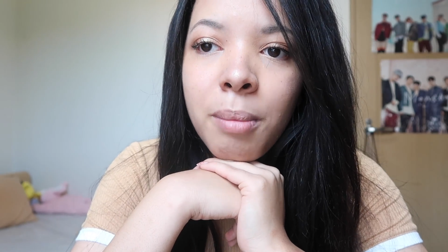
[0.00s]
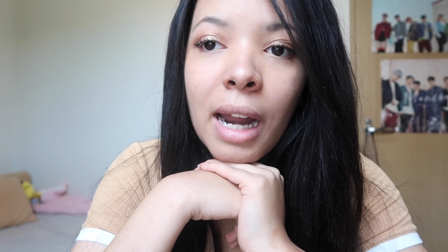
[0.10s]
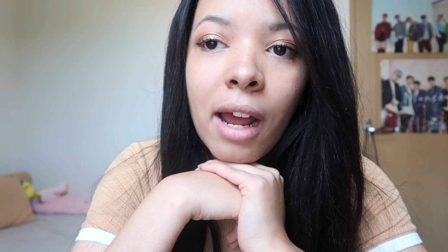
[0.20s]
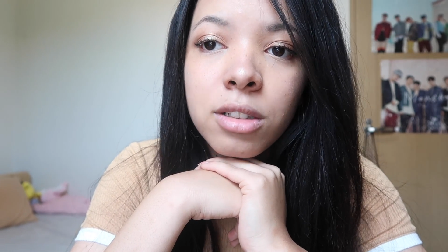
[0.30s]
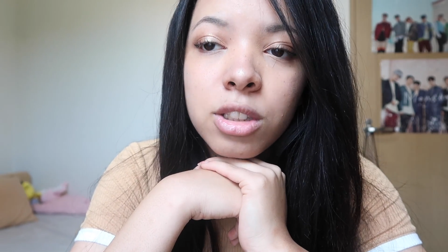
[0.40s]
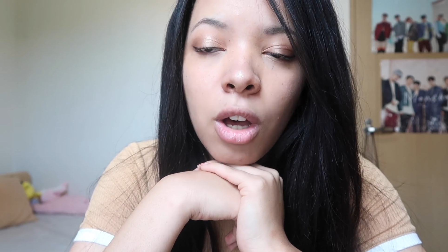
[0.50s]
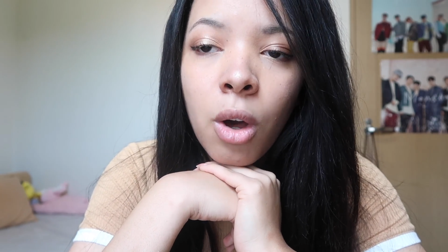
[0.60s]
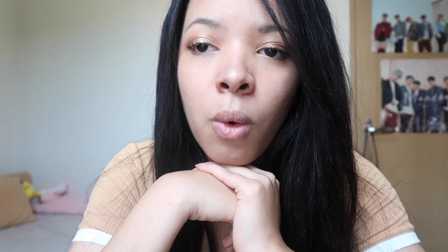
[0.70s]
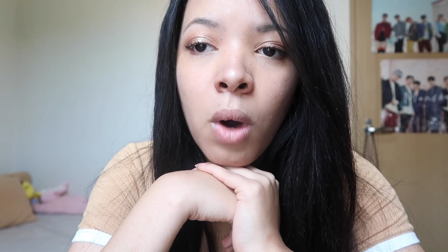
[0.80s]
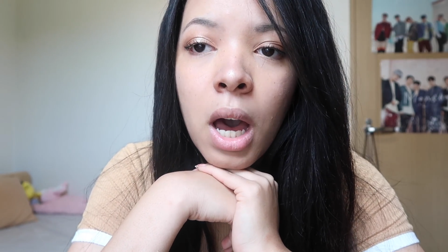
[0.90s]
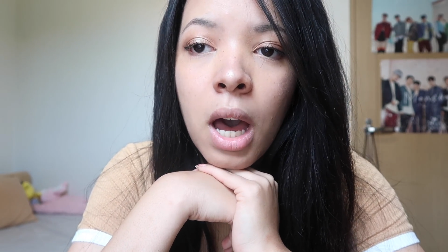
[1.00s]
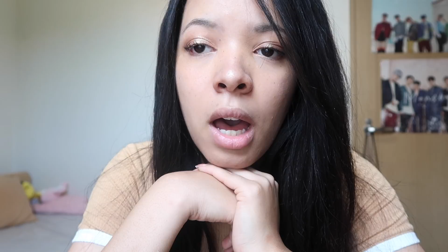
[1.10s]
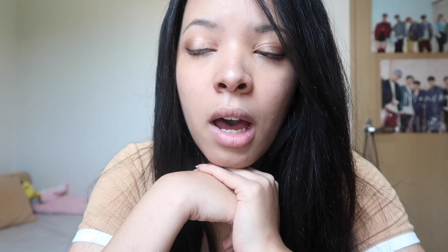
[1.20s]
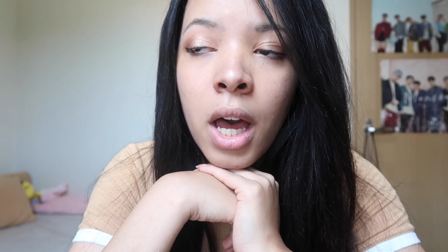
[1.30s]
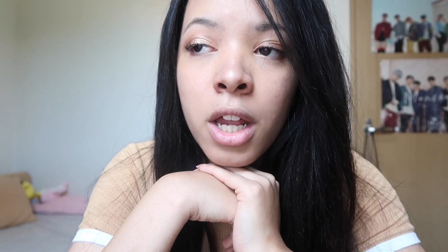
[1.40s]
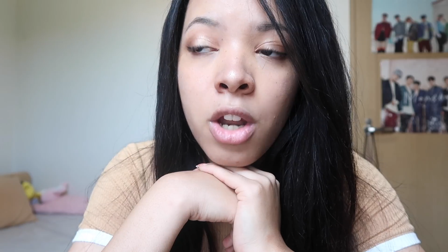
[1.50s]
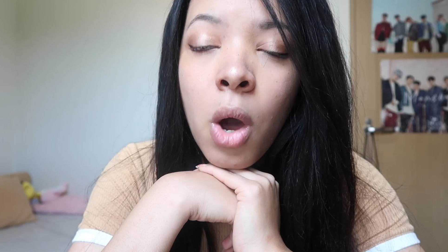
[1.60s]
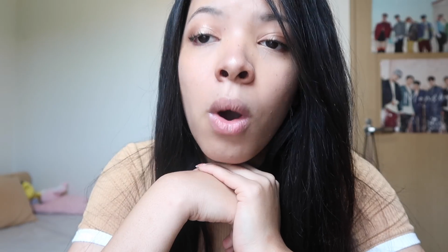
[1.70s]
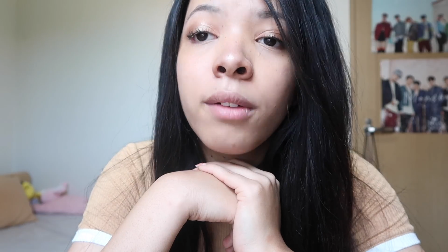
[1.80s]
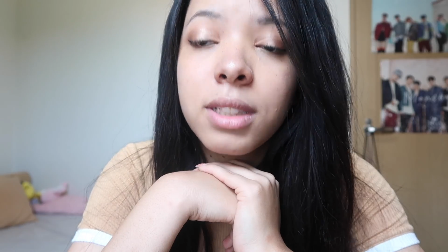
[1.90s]
But I also uh,
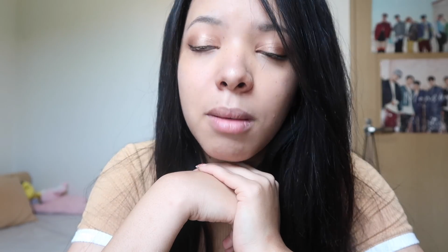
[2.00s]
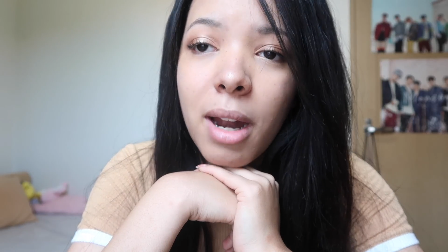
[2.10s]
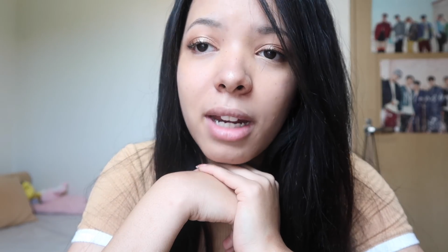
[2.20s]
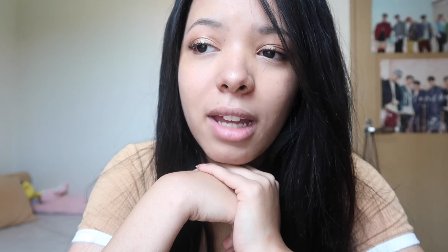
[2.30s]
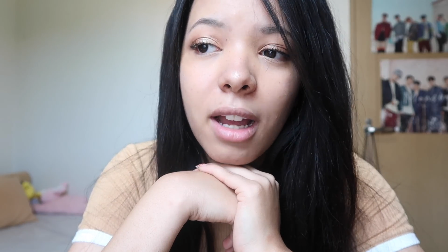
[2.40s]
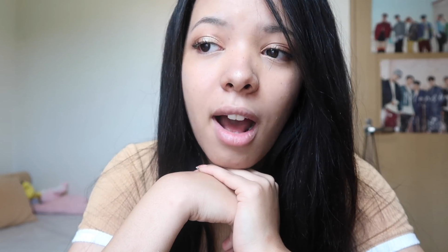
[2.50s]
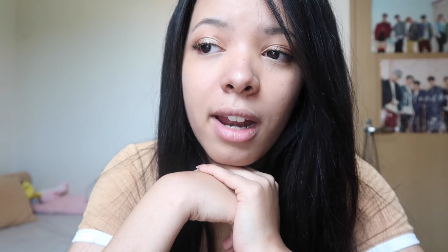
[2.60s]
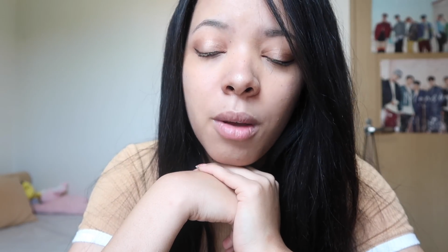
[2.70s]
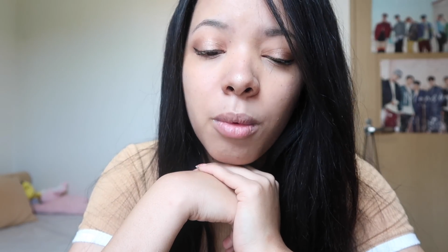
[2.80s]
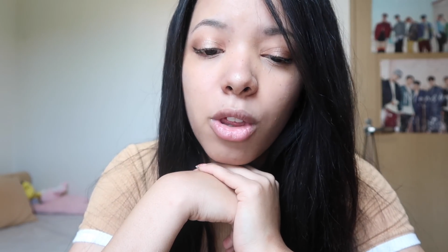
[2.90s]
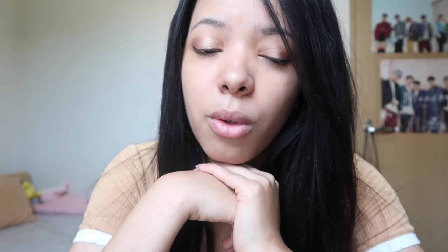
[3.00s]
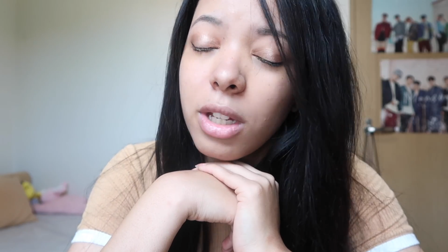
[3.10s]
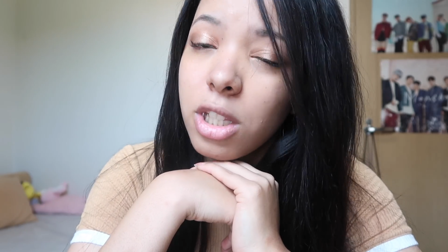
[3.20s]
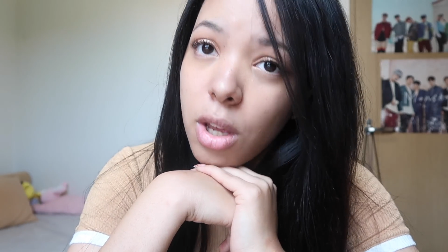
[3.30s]
know of somebody that got in with only